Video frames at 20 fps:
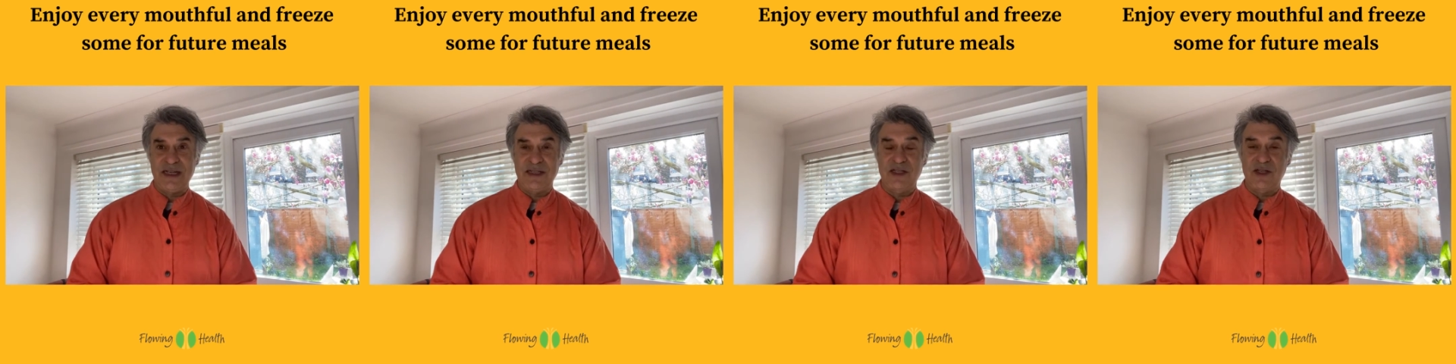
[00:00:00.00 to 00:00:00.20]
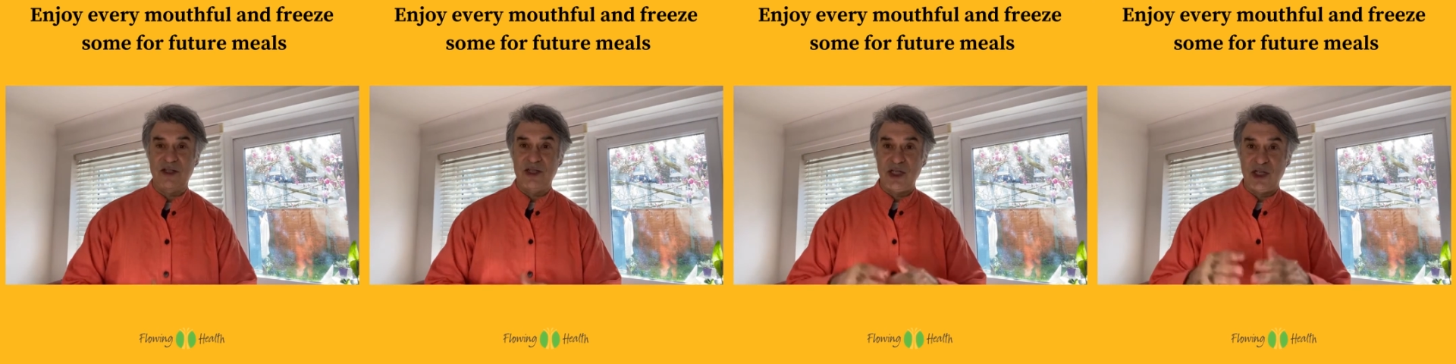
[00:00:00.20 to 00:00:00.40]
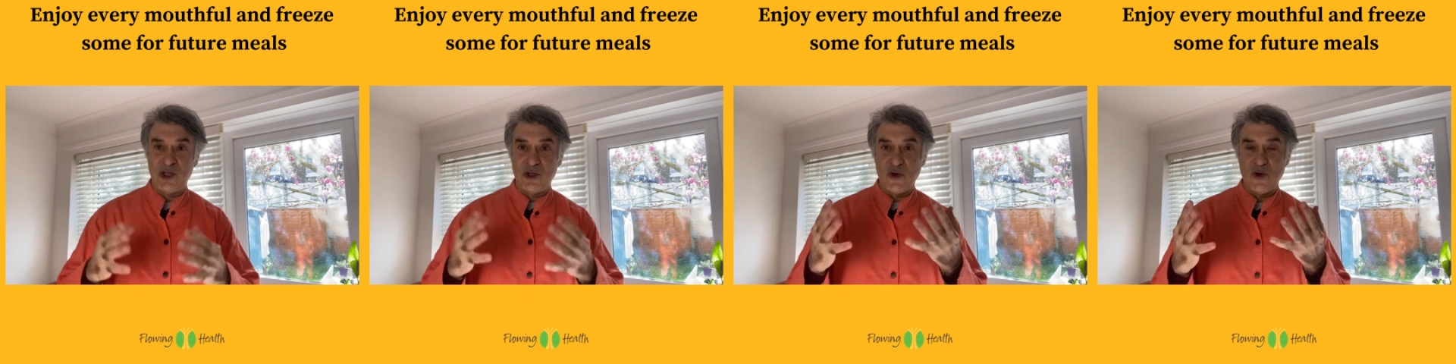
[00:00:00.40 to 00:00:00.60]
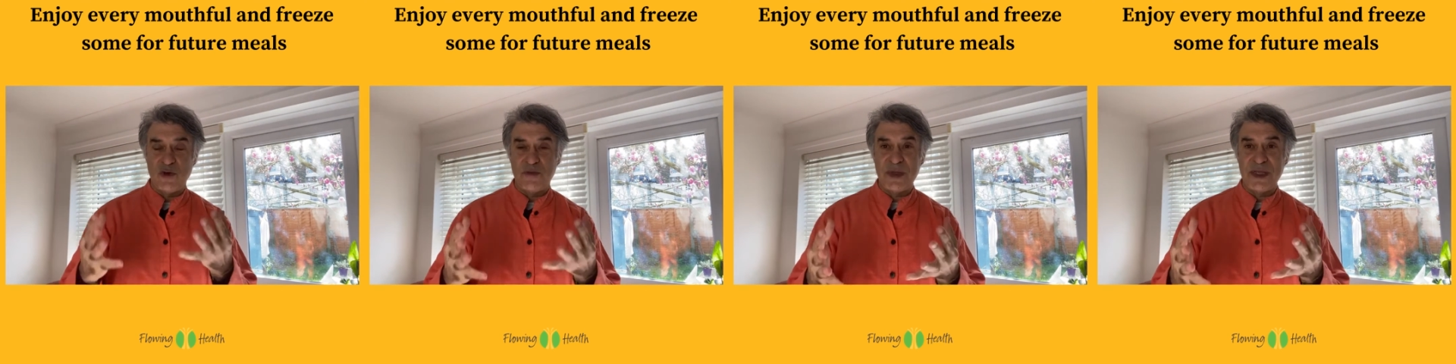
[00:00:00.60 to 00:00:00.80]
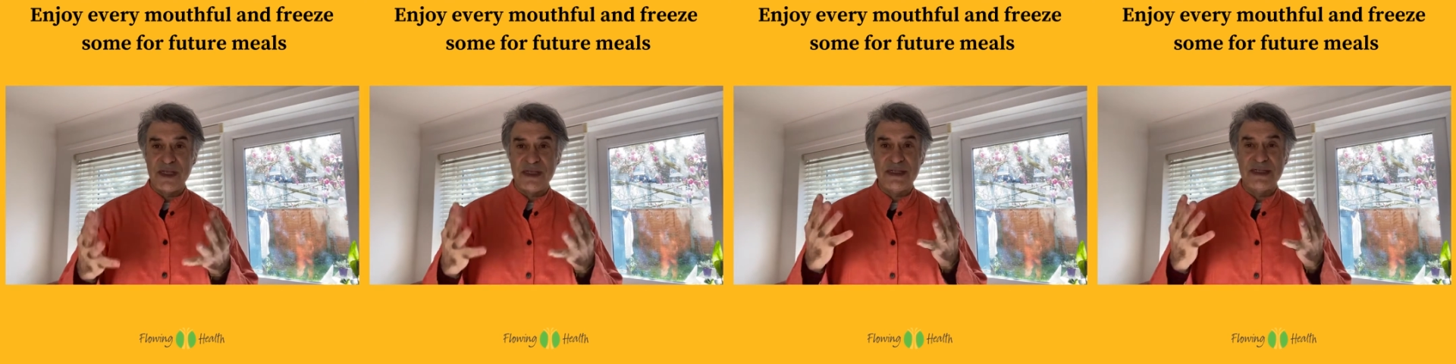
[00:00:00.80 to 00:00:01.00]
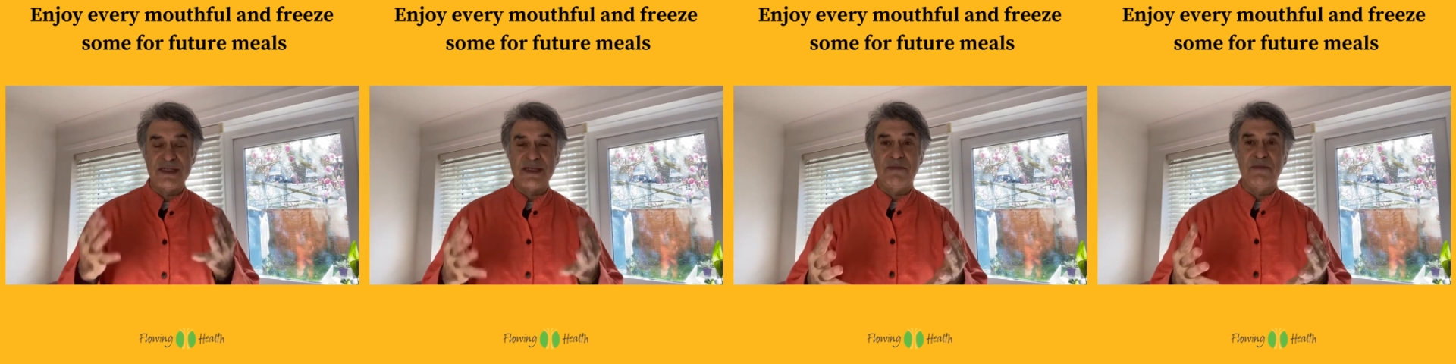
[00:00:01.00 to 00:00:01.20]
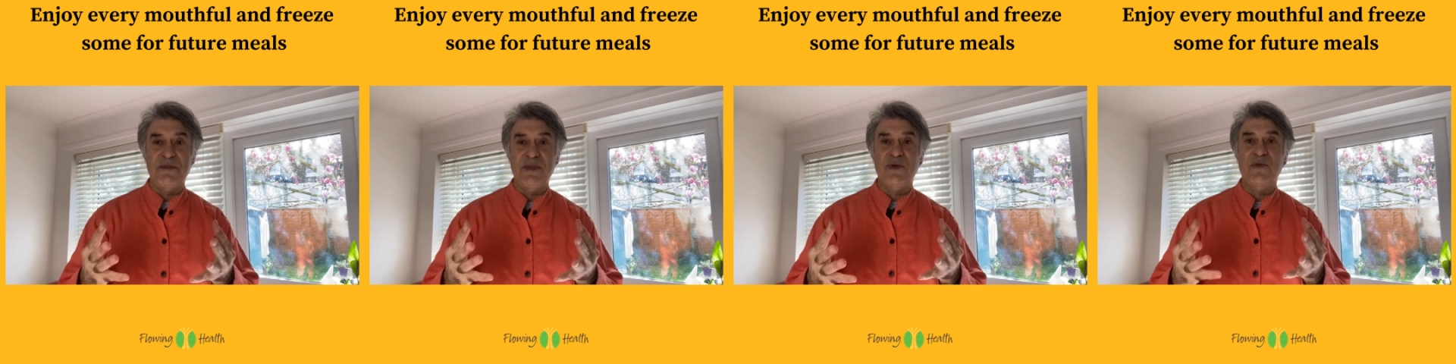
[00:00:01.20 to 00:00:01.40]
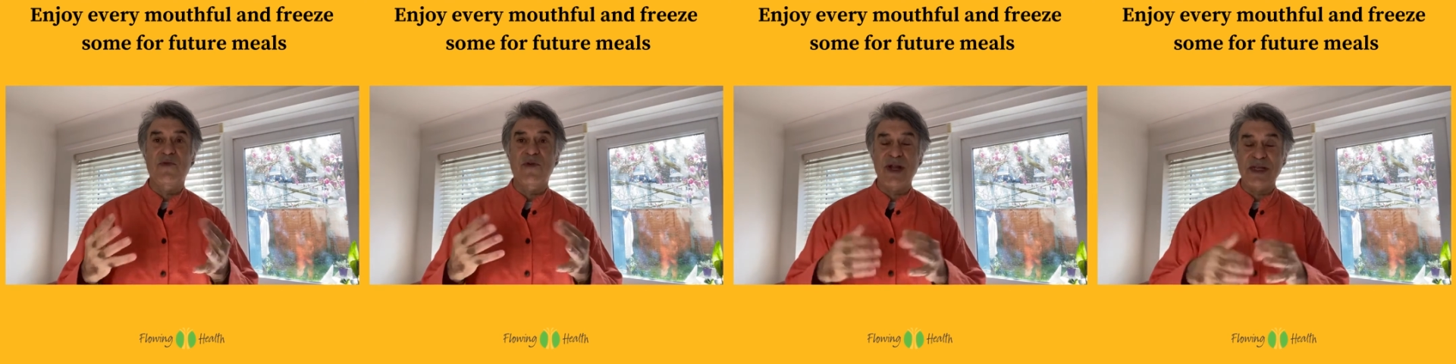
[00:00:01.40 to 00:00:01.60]
So she taught me this
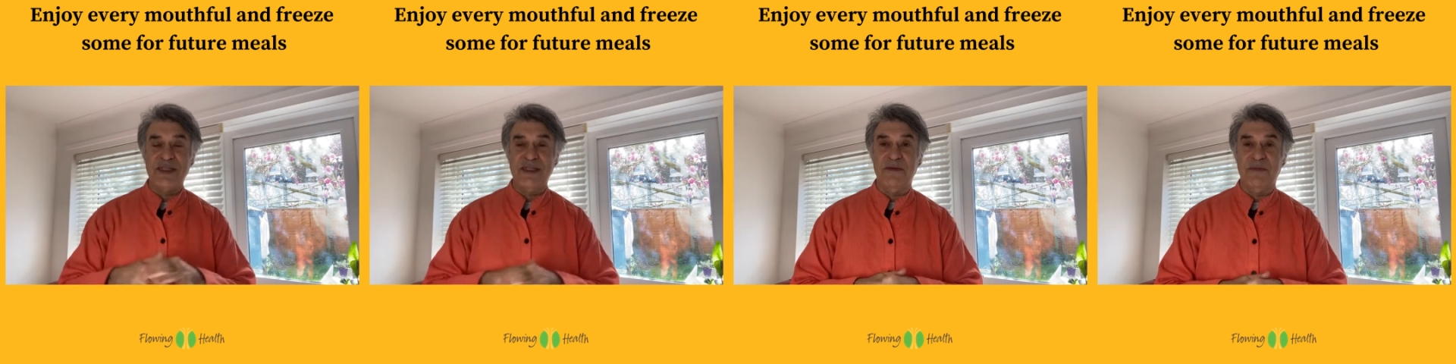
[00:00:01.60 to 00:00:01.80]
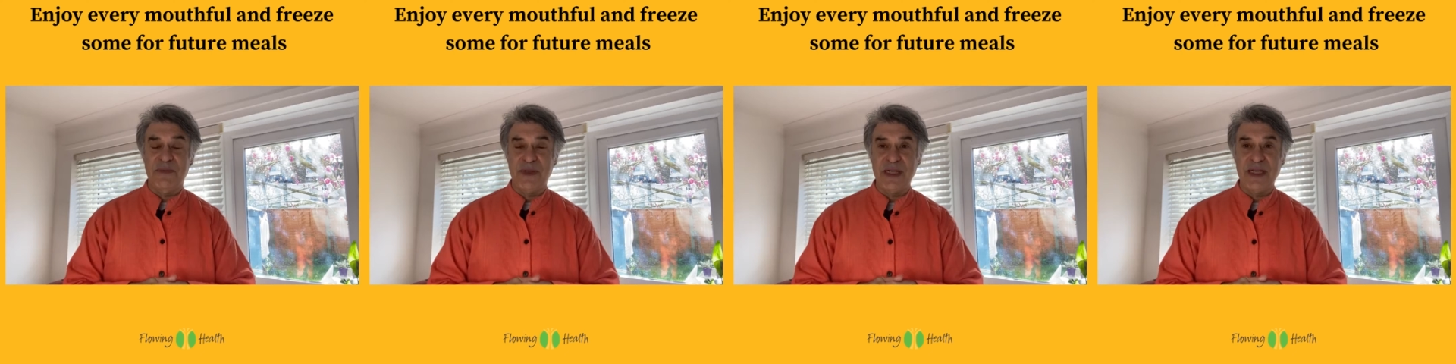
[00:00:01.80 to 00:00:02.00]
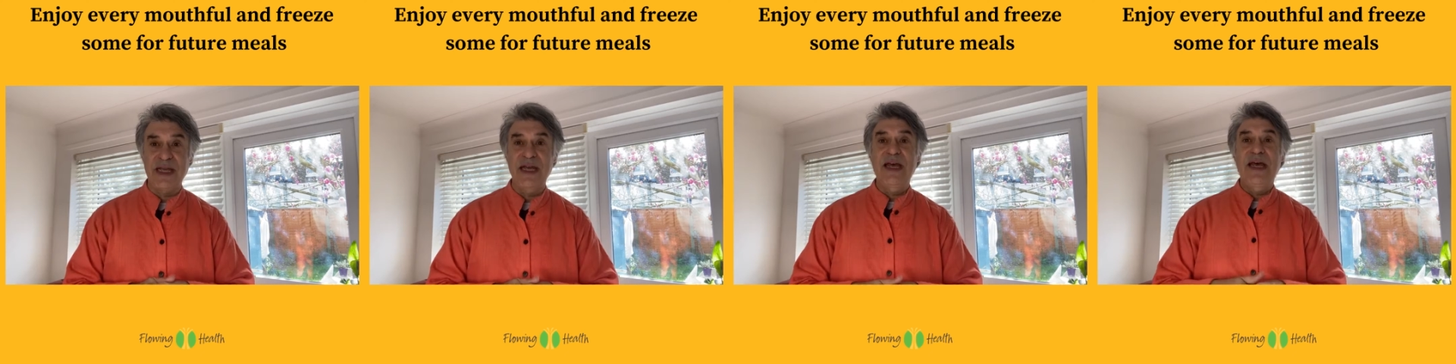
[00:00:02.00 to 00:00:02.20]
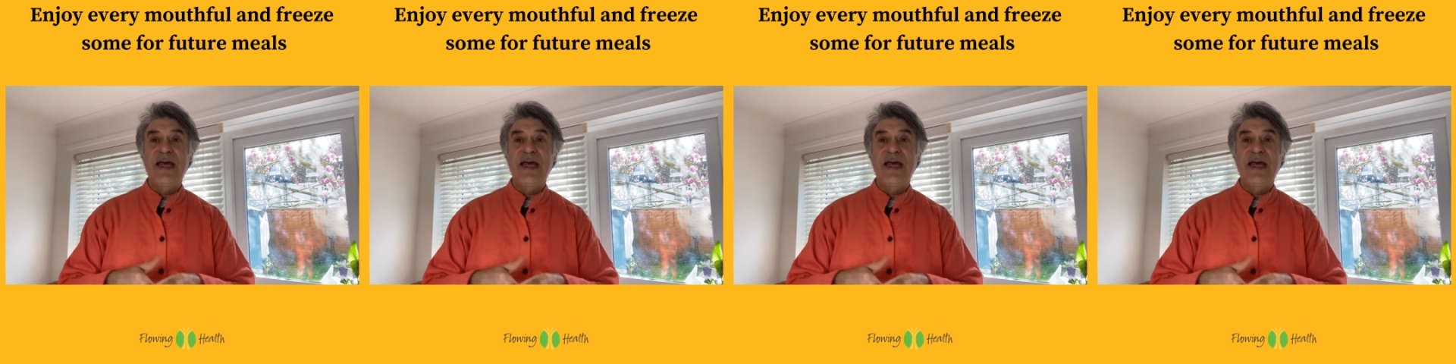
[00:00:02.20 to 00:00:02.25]
simple recipe